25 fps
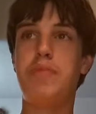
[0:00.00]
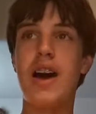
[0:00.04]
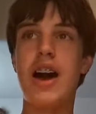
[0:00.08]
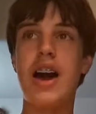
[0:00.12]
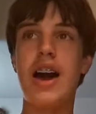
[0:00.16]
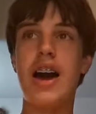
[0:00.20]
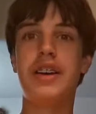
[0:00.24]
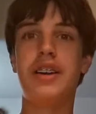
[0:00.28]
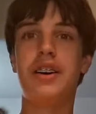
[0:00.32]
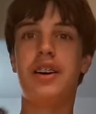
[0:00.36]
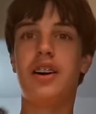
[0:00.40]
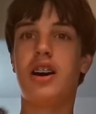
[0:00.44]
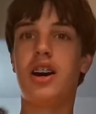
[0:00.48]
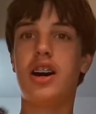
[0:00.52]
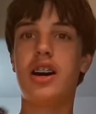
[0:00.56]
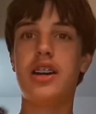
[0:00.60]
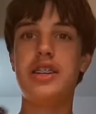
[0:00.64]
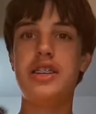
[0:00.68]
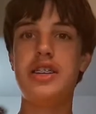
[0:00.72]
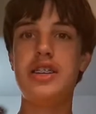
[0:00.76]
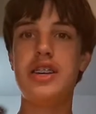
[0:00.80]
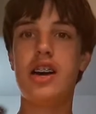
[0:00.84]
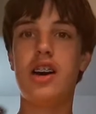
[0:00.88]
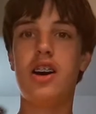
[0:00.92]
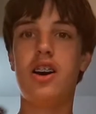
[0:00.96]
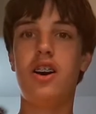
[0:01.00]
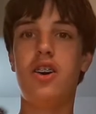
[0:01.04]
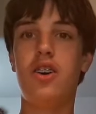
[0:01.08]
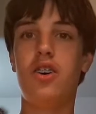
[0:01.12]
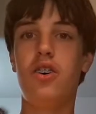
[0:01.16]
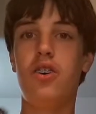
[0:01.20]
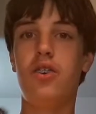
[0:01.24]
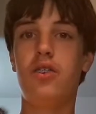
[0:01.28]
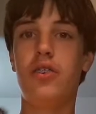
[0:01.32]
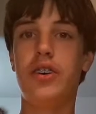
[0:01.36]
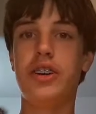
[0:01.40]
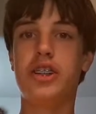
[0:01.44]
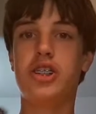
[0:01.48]
bad
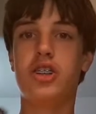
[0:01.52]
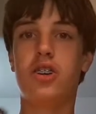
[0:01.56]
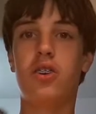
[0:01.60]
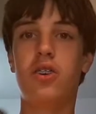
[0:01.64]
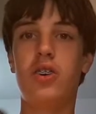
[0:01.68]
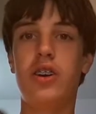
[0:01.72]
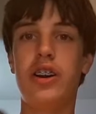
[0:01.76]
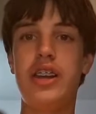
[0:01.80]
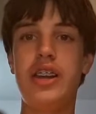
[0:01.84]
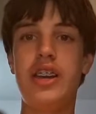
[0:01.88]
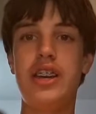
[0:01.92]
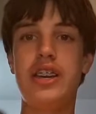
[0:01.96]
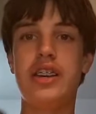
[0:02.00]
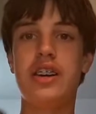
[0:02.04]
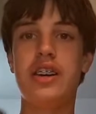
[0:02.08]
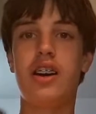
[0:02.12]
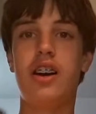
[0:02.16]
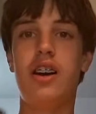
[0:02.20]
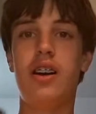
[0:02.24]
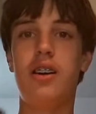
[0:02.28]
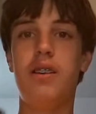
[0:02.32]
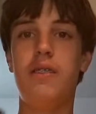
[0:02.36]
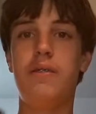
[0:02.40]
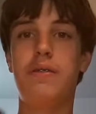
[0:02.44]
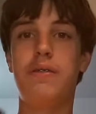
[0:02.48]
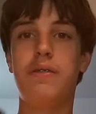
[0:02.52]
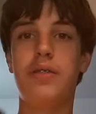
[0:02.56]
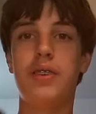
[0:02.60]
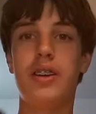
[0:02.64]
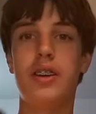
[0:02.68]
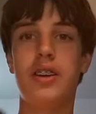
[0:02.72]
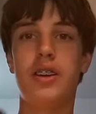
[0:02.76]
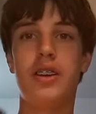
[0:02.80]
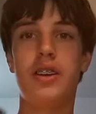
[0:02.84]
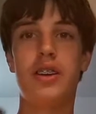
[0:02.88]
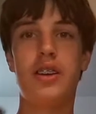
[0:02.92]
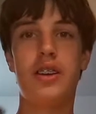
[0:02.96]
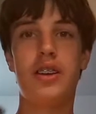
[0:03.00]
audio recording of
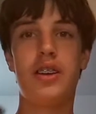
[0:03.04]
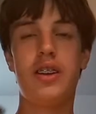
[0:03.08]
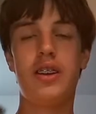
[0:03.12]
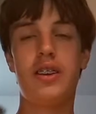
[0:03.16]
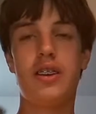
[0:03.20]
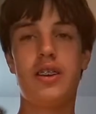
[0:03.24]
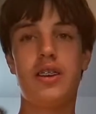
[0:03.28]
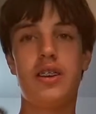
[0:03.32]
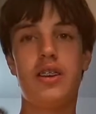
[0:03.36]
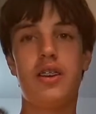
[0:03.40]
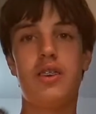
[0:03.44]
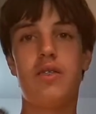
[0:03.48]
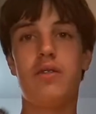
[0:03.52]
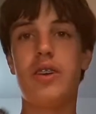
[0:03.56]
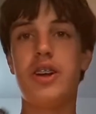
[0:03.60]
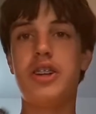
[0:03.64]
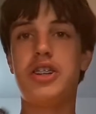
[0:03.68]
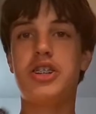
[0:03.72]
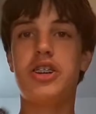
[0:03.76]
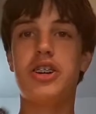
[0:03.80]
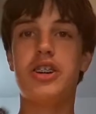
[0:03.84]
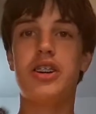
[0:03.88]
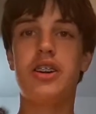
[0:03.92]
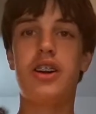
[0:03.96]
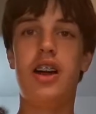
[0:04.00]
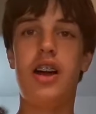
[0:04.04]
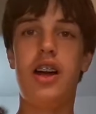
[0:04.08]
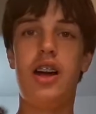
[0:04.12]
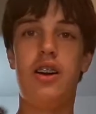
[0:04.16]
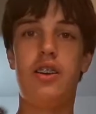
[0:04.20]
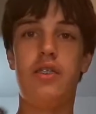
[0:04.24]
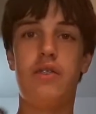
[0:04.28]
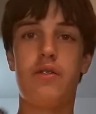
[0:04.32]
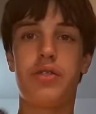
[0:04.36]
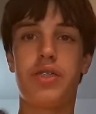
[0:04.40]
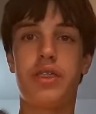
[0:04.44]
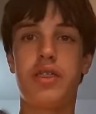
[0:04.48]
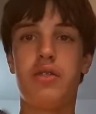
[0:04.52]
Richard
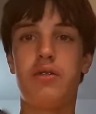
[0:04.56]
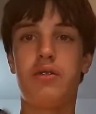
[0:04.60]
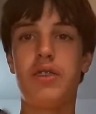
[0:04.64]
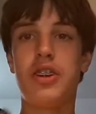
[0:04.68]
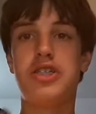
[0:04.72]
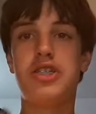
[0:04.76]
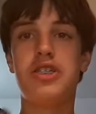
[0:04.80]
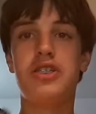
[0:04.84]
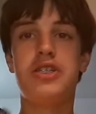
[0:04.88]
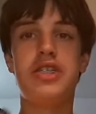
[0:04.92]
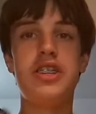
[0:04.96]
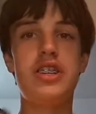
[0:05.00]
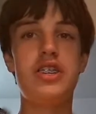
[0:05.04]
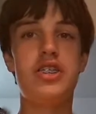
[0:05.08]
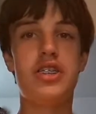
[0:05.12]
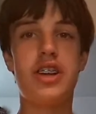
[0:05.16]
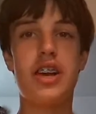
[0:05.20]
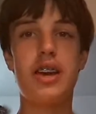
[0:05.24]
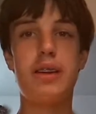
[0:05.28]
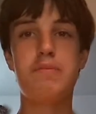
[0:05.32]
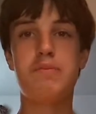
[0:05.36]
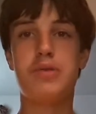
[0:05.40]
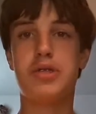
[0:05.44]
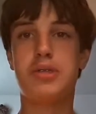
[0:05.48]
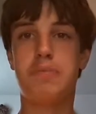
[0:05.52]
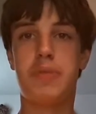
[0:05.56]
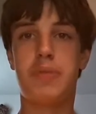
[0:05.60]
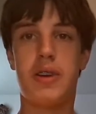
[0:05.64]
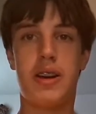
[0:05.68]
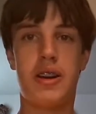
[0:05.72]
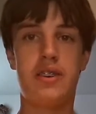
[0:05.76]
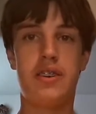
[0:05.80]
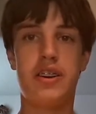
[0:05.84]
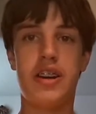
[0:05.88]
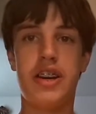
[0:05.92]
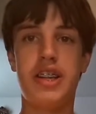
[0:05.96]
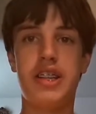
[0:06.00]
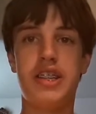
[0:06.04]
D. James'
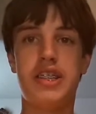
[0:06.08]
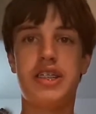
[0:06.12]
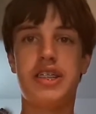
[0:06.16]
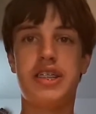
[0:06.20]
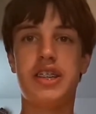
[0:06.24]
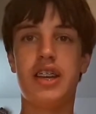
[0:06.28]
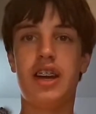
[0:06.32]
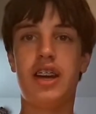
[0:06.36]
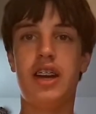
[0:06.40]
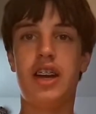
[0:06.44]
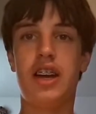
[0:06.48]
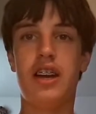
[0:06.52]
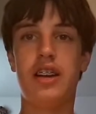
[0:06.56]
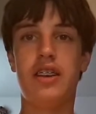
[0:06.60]
parents,